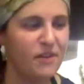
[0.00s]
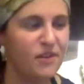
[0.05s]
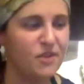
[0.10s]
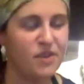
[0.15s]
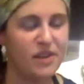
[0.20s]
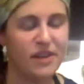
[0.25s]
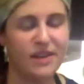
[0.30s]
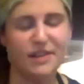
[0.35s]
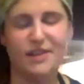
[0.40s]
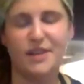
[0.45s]
you
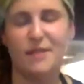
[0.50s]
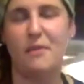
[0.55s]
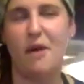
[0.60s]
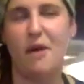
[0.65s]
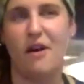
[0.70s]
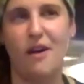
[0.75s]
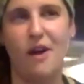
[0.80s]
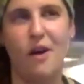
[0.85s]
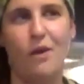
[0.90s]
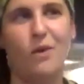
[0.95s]
join us
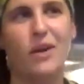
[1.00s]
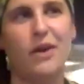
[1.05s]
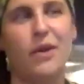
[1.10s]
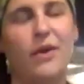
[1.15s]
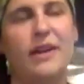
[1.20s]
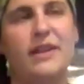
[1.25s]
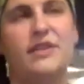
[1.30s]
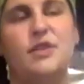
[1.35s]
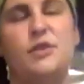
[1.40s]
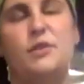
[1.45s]
tomorrow, we're
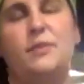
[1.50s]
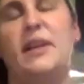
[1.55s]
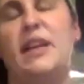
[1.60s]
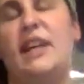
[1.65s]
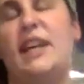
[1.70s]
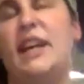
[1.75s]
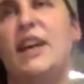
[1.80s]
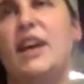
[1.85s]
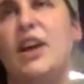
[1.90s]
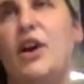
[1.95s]
going to
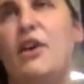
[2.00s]
be